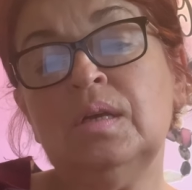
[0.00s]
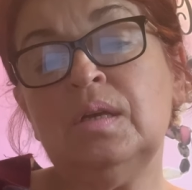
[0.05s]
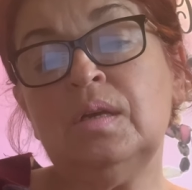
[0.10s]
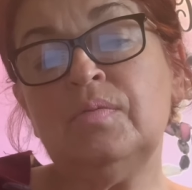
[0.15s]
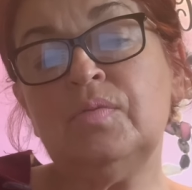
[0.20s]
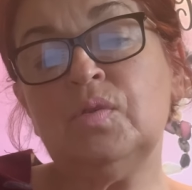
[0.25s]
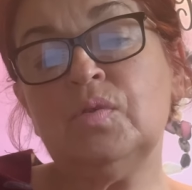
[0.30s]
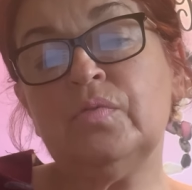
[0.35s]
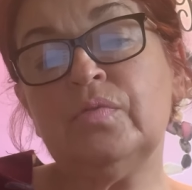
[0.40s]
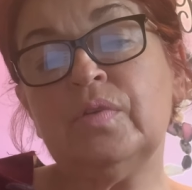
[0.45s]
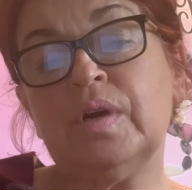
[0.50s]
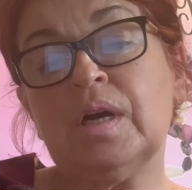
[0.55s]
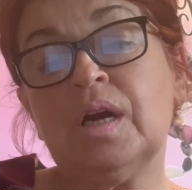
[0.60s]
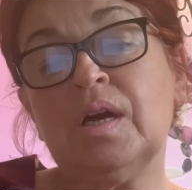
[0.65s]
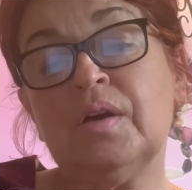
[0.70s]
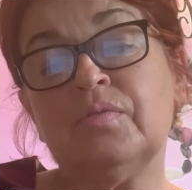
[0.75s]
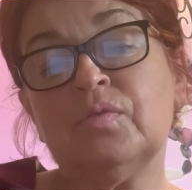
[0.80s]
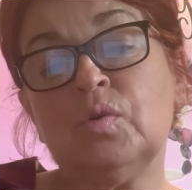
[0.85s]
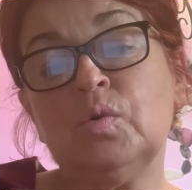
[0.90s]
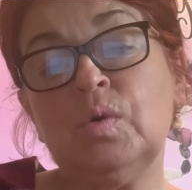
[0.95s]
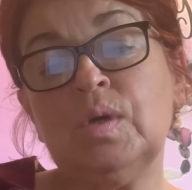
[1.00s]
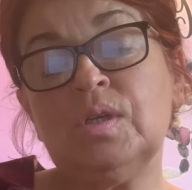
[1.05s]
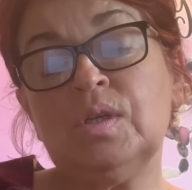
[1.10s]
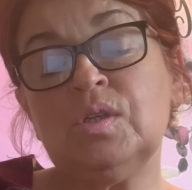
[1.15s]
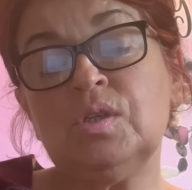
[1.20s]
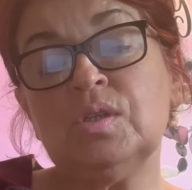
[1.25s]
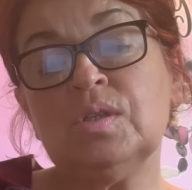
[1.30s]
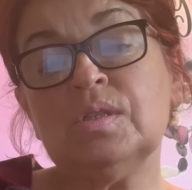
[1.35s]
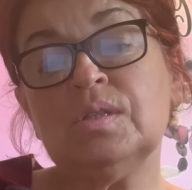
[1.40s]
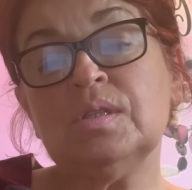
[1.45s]
If you have
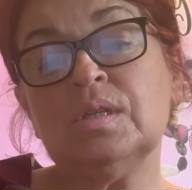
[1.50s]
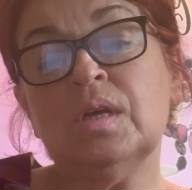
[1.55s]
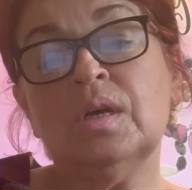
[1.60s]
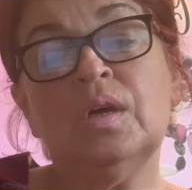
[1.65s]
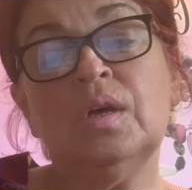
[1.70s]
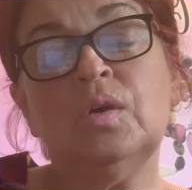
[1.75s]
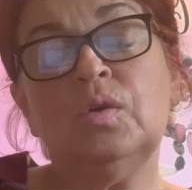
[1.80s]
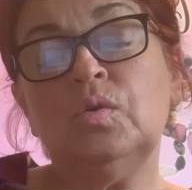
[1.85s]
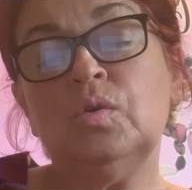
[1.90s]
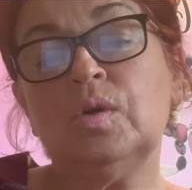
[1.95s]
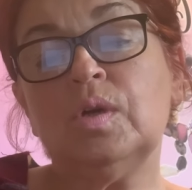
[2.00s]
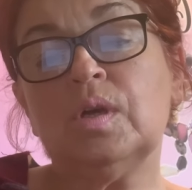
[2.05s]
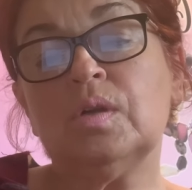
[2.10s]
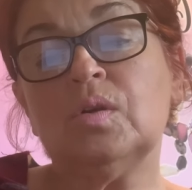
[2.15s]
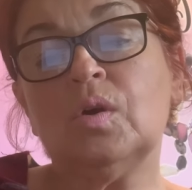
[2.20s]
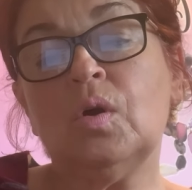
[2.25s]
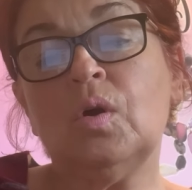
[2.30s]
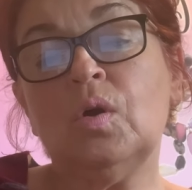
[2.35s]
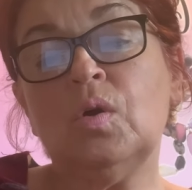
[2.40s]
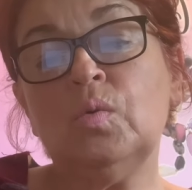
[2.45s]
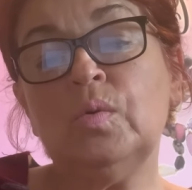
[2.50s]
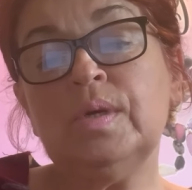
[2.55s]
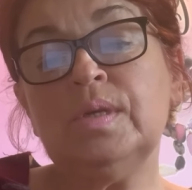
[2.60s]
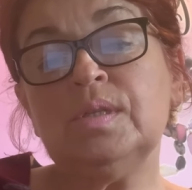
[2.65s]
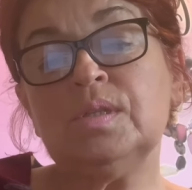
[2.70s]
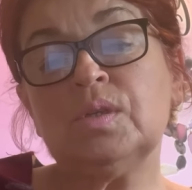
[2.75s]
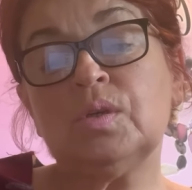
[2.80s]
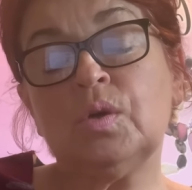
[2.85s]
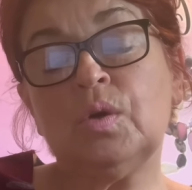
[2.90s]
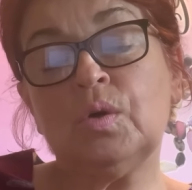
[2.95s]
questions, you can
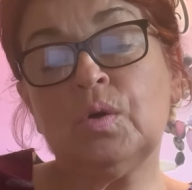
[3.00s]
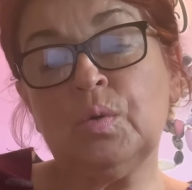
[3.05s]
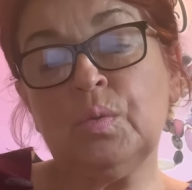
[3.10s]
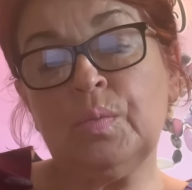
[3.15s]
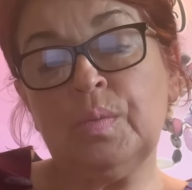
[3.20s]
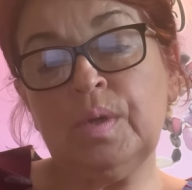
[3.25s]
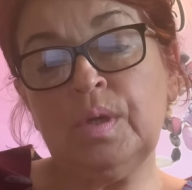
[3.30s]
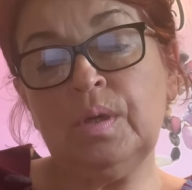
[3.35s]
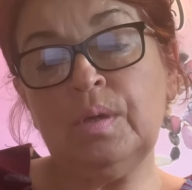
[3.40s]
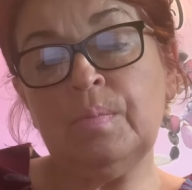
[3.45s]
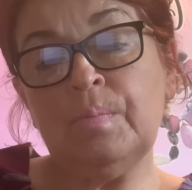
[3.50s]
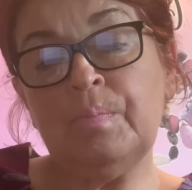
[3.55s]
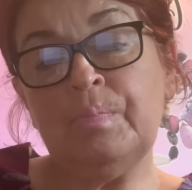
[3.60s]
always call me